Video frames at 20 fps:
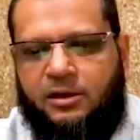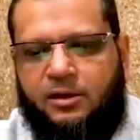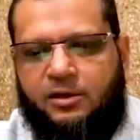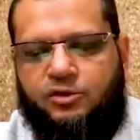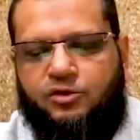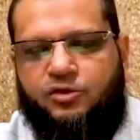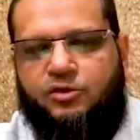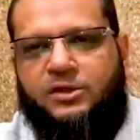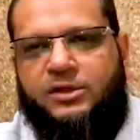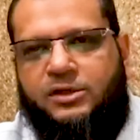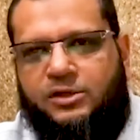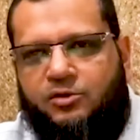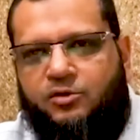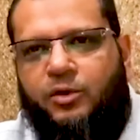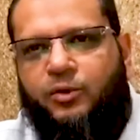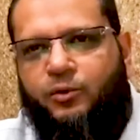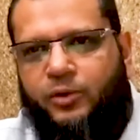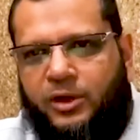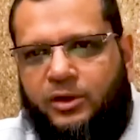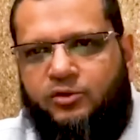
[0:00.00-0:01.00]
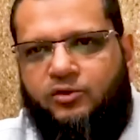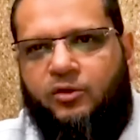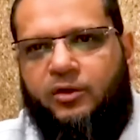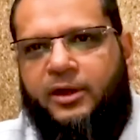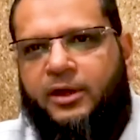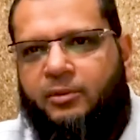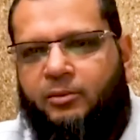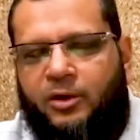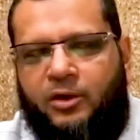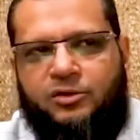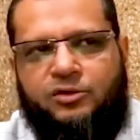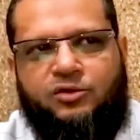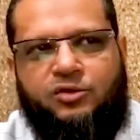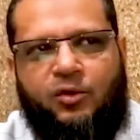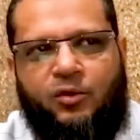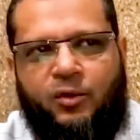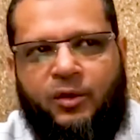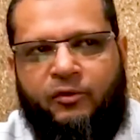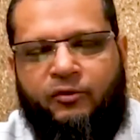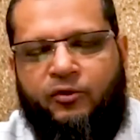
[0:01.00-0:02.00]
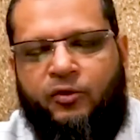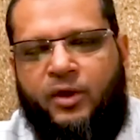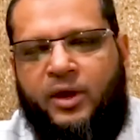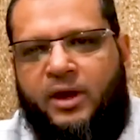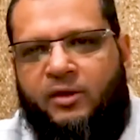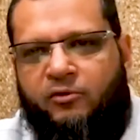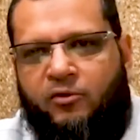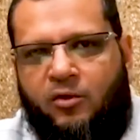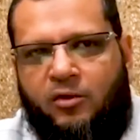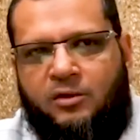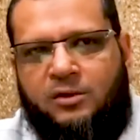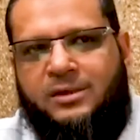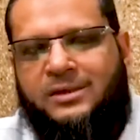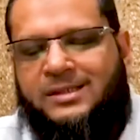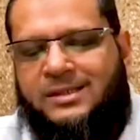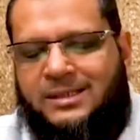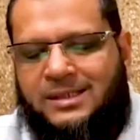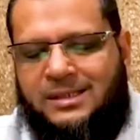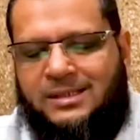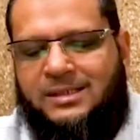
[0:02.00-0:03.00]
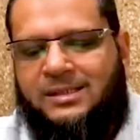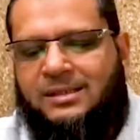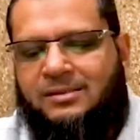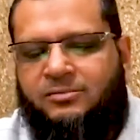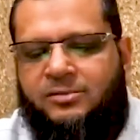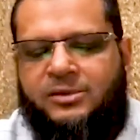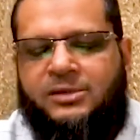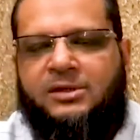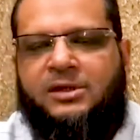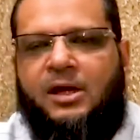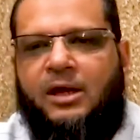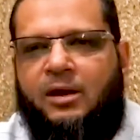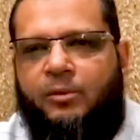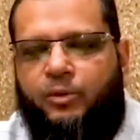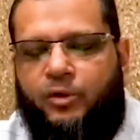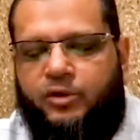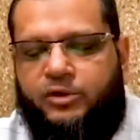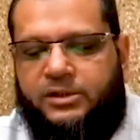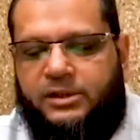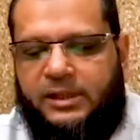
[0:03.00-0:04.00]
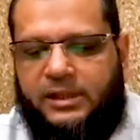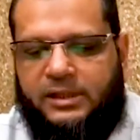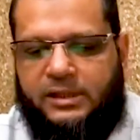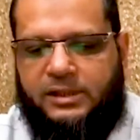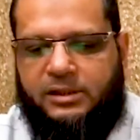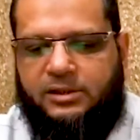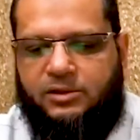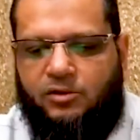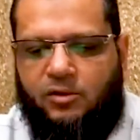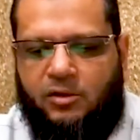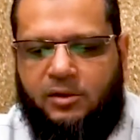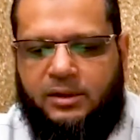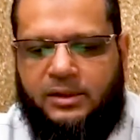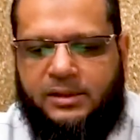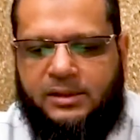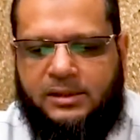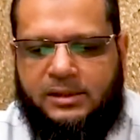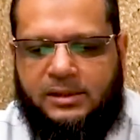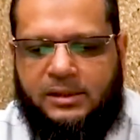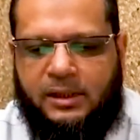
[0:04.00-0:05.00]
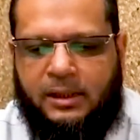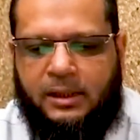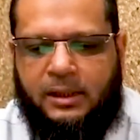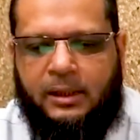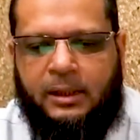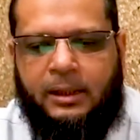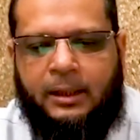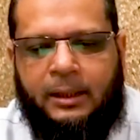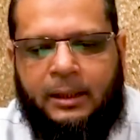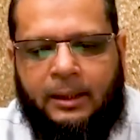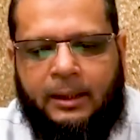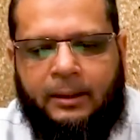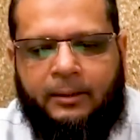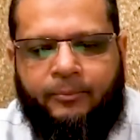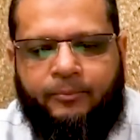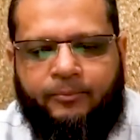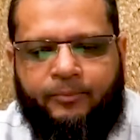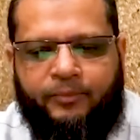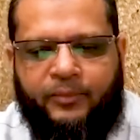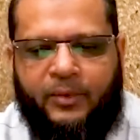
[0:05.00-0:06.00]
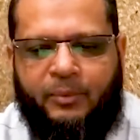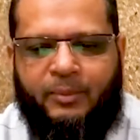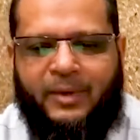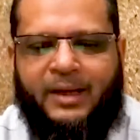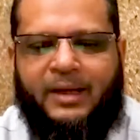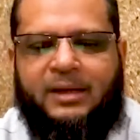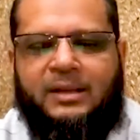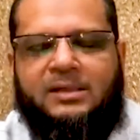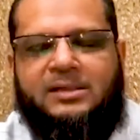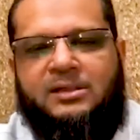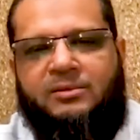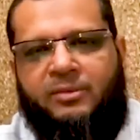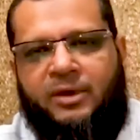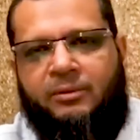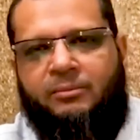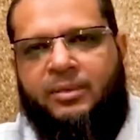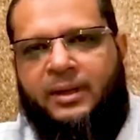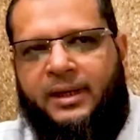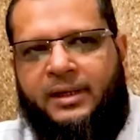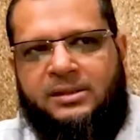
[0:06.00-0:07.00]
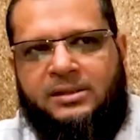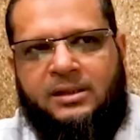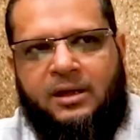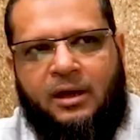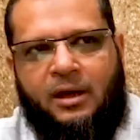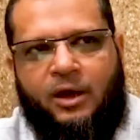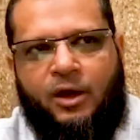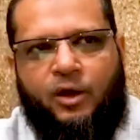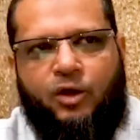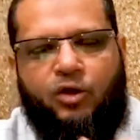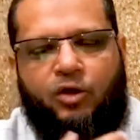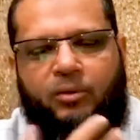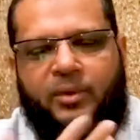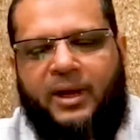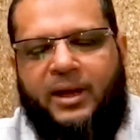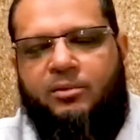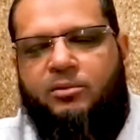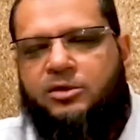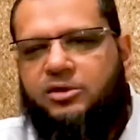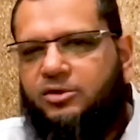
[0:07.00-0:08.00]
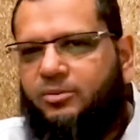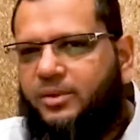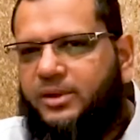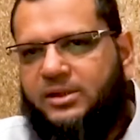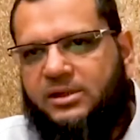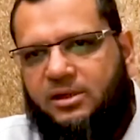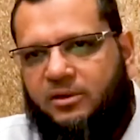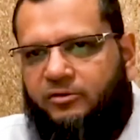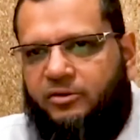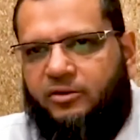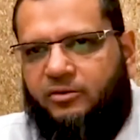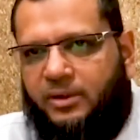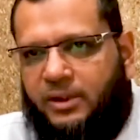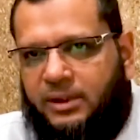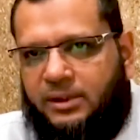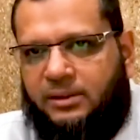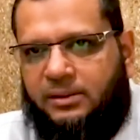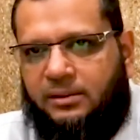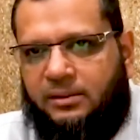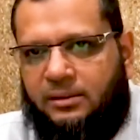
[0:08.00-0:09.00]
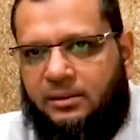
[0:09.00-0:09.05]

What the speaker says: So this is what we are talking about. So if you have all the systems, procedures, all this mechanism in place, then we're able to preserve your wealth.